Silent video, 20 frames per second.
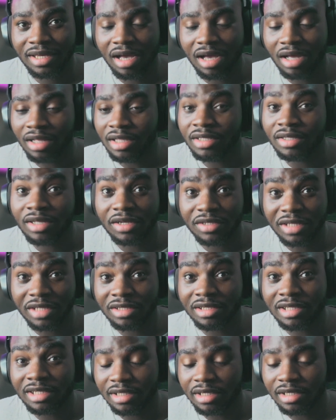I didn't
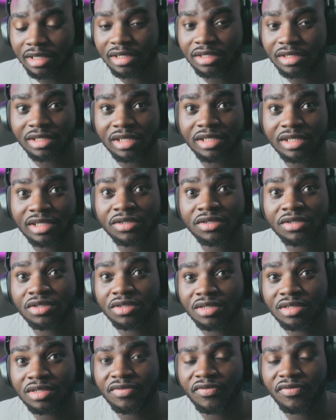know how to
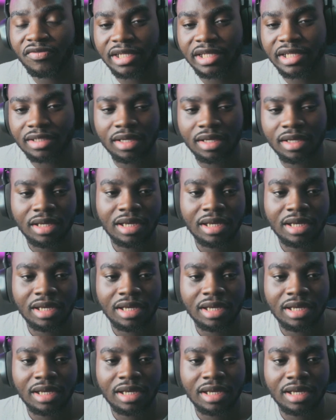defend.